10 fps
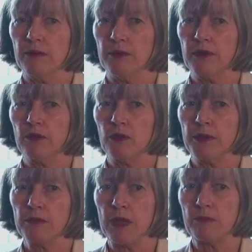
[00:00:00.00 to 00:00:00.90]
there will
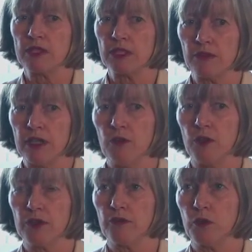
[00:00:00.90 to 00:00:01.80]
be members of our
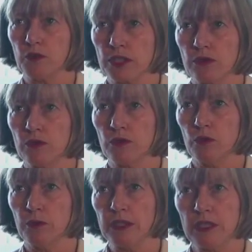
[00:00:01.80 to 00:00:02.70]
workforce who will be